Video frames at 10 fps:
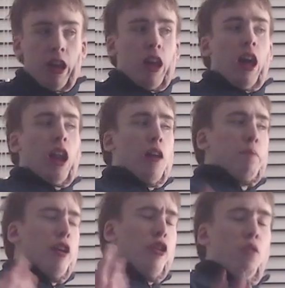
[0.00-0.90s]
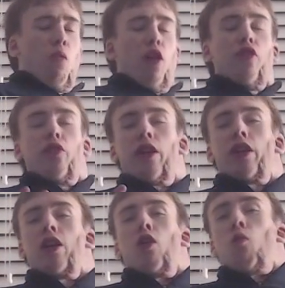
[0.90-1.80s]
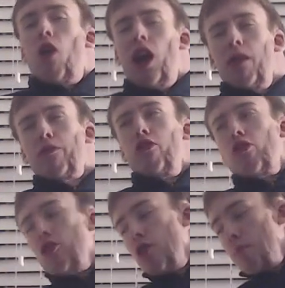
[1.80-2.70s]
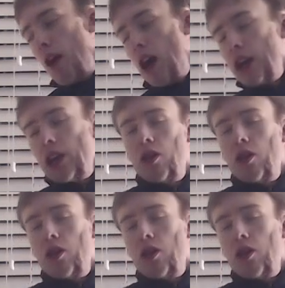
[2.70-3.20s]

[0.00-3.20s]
And I bet you're wondering why I'm using your body.